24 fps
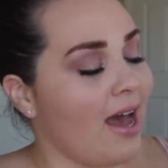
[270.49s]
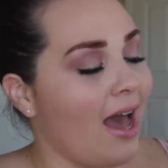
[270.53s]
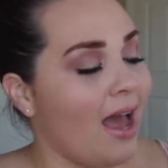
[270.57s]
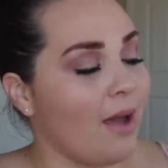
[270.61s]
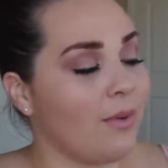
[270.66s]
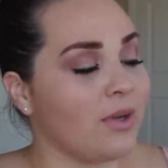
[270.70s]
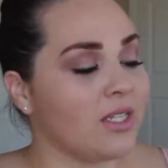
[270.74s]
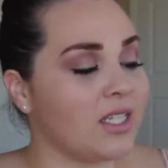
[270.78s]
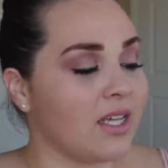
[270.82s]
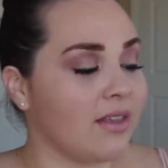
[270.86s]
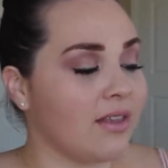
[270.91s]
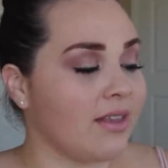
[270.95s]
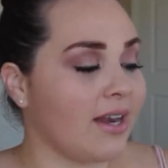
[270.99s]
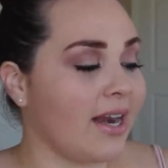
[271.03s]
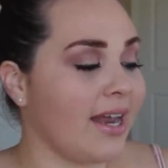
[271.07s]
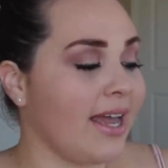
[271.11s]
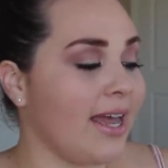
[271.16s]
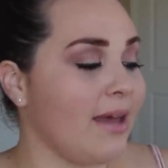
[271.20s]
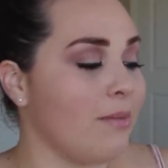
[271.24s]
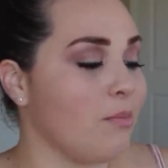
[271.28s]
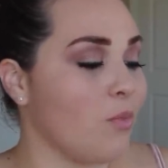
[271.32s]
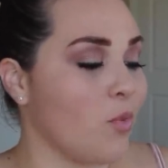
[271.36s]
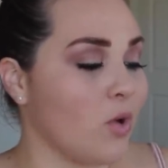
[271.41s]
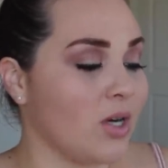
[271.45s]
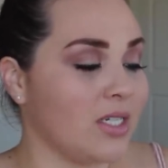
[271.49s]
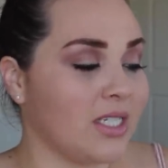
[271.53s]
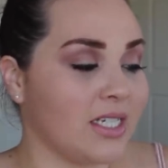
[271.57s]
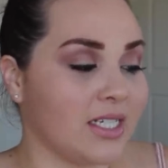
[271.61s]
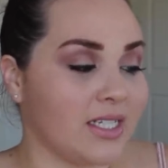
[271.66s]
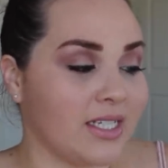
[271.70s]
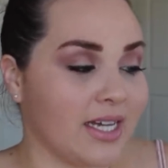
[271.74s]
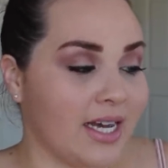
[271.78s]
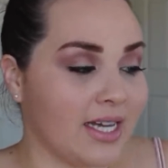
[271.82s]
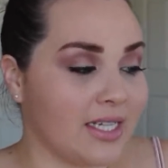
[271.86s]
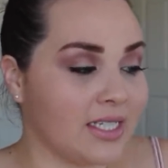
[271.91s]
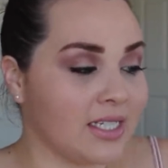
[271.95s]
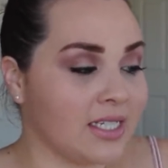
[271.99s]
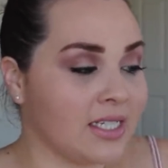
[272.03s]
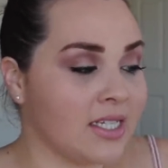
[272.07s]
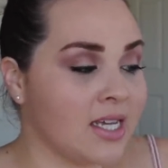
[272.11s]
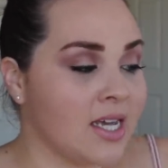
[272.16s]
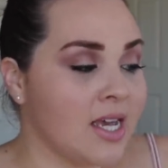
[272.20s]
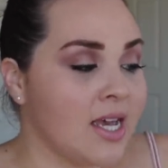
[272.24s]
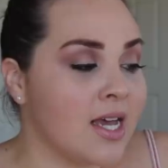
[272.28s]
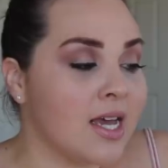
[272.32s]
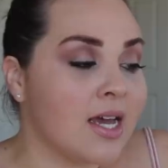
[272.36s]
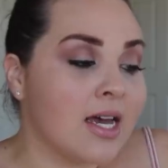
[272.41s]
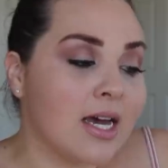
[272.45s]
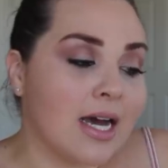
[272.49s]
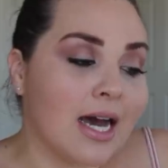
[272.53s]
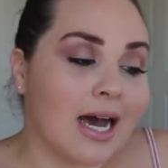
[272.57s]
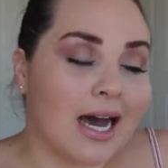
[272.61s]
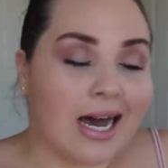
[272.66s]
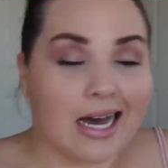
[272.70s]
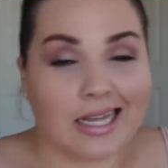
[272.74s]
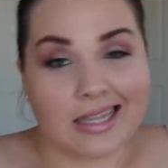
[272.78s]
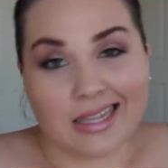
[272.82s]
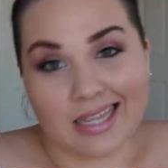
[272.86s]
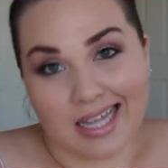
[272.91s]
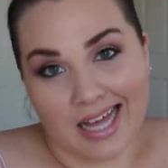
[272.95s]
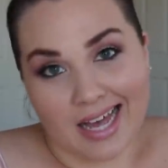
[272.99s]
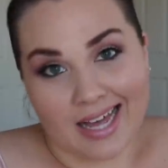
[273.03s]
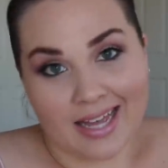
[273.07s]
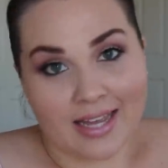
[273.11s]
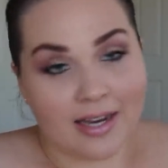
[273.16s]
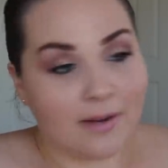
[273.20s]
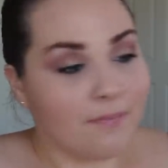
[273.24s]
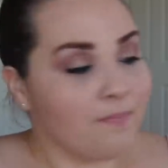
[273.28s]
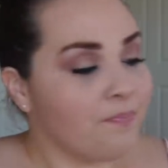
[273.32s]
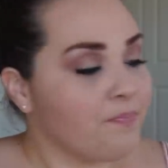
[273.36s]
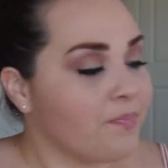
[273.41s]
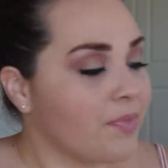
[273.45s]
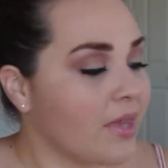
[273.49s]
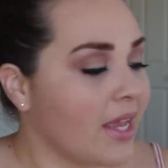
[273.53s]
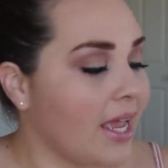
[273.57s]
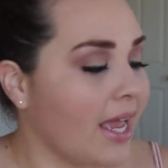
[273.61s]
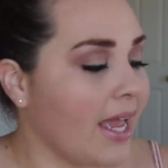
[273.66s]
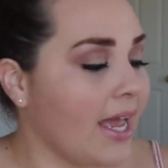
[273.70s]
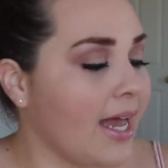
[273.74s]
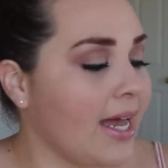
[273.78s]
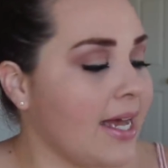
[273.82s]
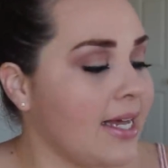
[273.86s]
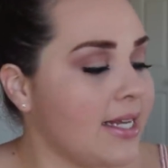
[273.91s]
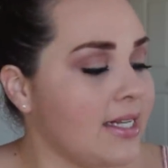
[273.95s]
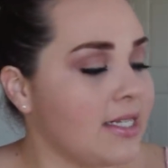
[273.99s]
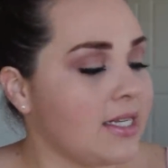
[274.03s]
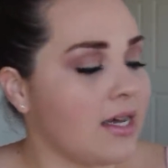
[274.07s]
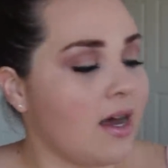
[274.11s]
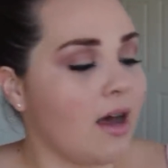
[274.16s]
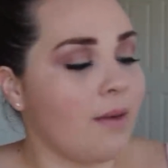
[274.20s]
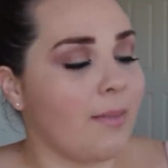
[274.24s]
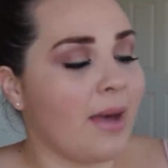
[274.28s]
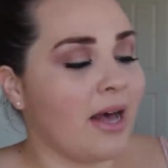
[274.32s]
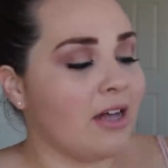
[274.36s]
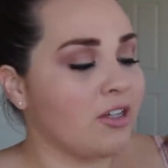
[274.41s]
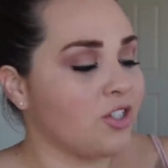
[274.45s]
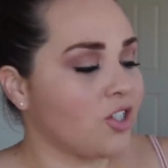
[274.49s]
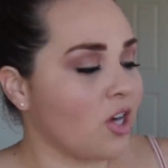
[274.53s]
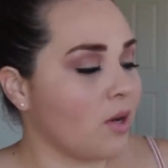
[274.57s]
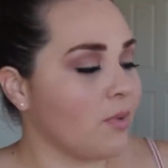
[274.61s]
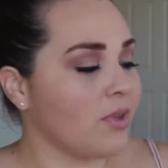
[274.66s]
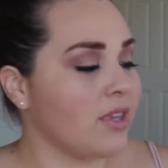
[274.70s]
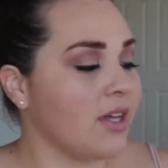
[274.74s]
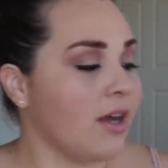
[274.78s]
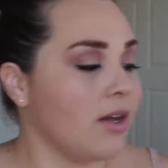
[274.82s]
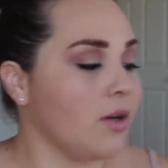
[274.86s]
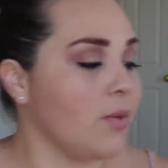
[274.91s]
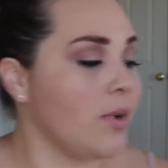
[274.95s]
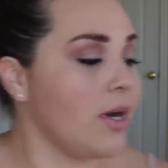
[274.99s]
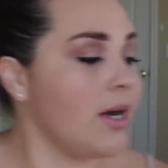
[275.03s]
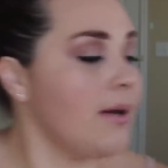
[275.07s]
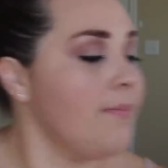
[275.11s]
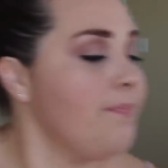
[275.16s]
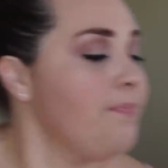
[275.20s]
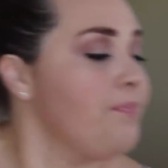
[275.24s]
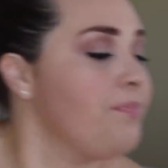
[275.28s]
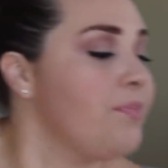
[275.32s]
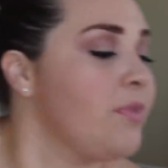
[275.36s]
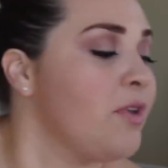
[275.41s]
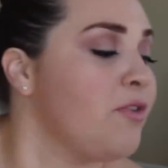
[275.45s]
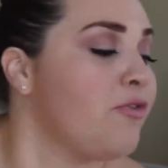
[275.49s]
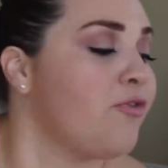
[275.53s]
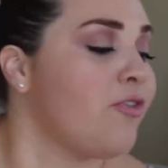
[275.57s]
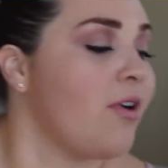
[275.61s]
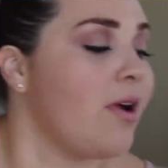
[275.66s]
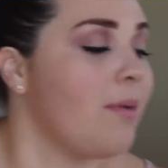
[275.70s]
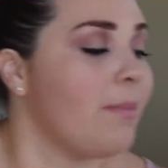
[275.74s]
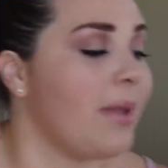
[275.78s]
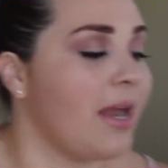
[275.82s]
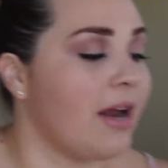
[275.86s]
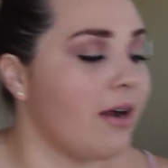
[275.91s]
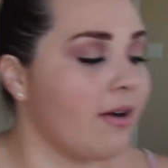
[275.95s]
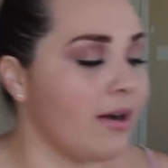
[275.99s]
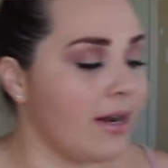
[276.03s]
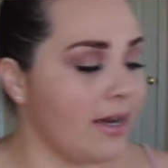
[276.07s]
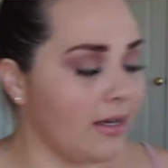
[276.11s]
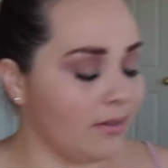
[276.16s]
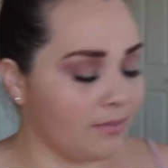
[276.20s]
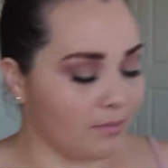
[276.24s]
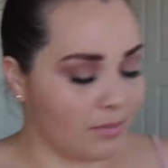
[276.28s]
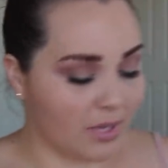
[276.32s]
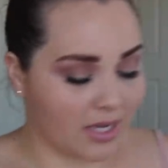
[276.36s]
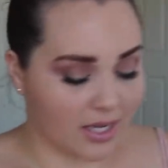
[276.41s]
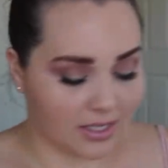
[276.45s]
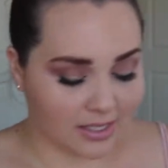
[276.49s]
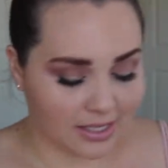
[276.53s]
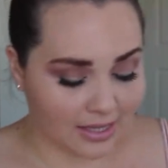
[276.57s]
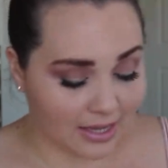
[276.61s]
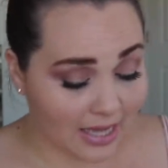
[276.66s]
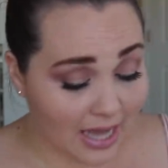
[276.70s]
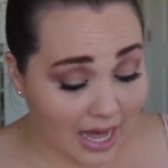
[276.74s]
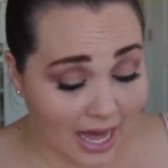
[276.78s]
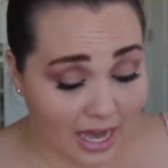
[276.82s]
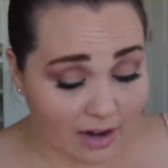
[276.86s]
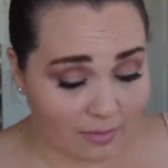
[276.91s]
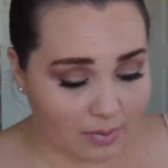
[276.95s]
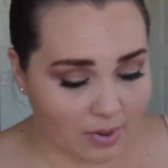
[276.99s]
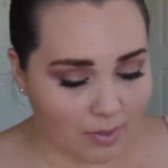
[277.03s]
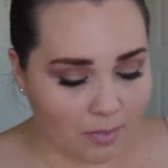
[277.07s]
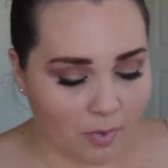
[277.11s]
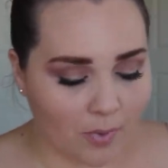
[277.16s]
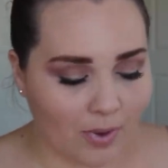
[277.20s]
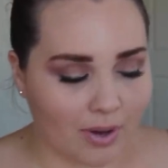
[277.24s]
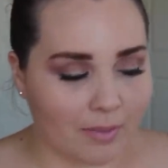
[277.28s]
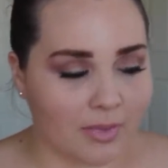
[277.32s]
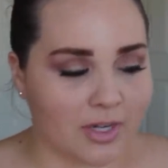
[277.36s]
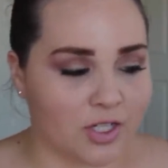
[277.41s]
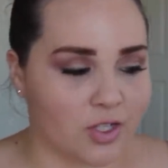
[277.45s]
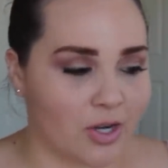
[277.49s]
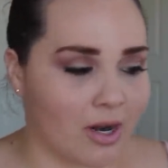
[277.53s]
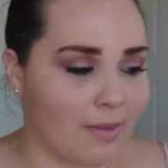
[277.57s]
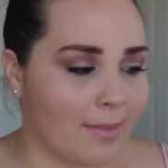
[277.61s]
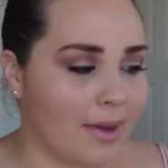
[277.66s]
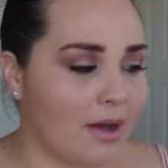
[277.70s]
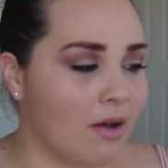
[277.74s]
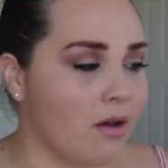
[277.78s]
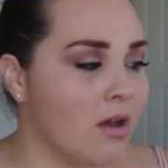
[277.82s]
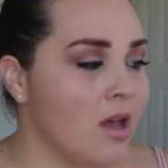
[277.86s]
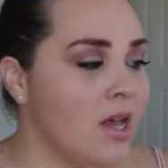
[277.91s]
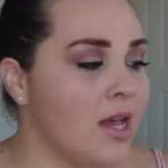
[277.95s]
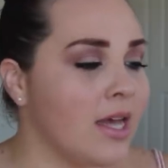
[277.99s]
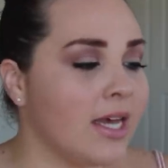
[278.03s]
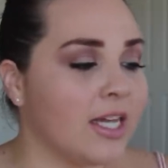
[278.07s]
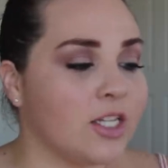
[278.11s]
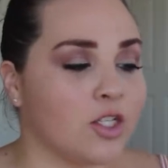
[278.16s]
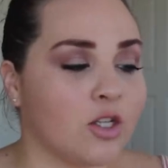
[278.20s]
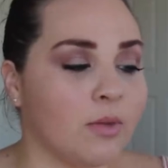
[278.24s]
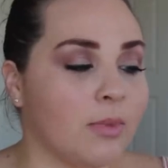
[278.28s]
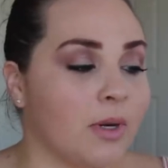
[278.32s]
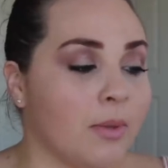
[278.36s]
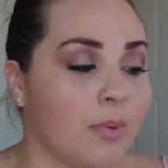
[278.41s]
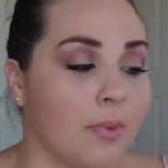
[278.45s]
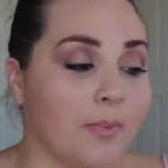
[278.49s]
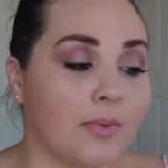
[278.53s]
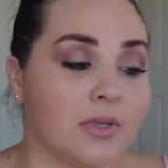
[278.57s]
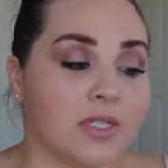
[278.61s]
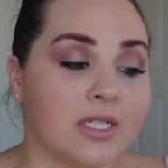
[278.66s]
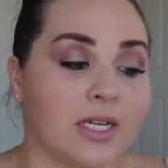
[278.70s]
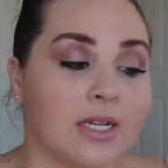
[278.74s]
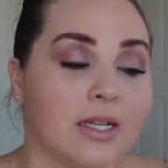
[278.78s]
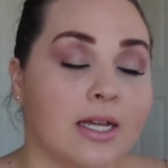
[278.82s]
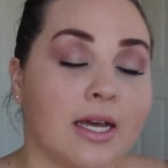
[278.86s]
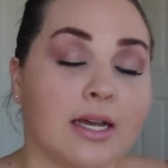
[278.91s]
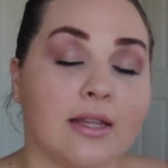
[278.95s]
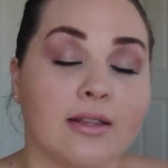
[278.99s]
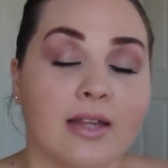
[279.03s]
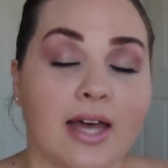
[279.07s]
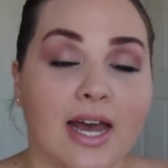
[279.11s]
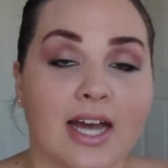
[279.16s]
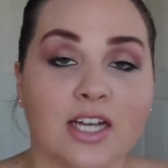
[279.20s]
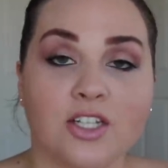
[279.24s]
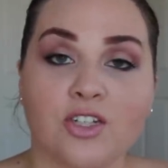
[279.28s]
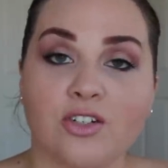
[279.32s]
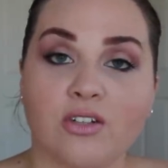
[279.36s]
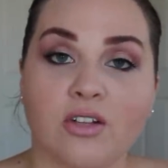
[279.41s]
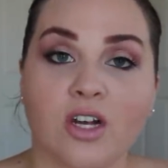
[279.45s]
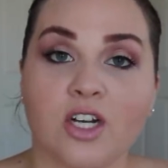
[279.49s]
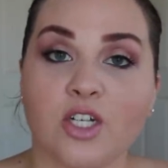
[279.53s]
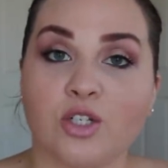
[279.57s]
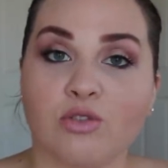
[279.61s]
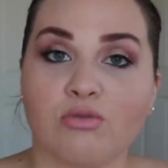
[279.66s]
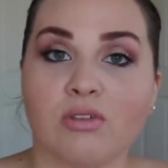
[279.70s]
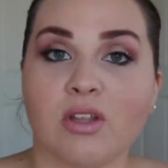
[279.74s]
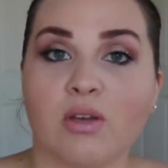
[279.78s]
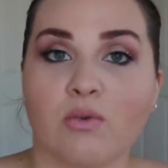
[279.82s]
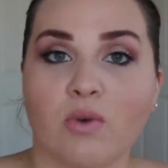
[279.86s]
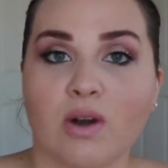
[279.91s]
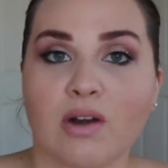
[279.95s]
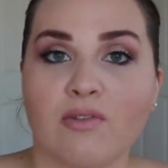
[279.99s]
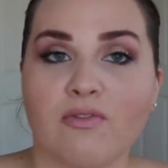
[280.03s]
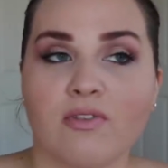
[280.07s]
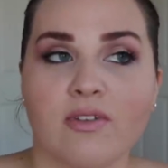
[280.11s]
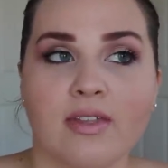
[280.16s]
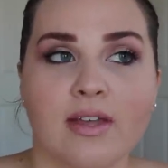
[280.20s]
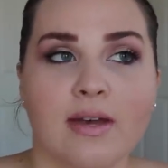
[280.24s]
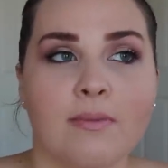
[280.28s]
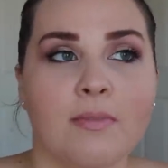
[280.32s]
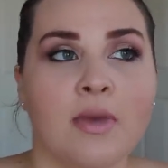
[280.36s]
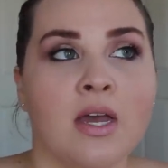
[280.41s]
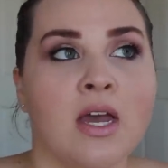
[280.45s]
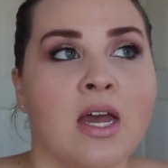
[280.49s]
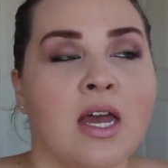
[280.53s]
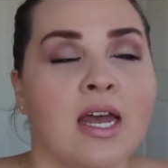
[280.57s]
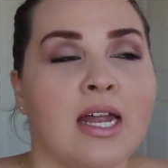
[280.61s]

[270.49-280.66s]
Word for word: I would say that I had more success online, and I'll start with the underwear from Aerie because a lot of people wanted me to try them out, and so many people said that the extra large really worked for them.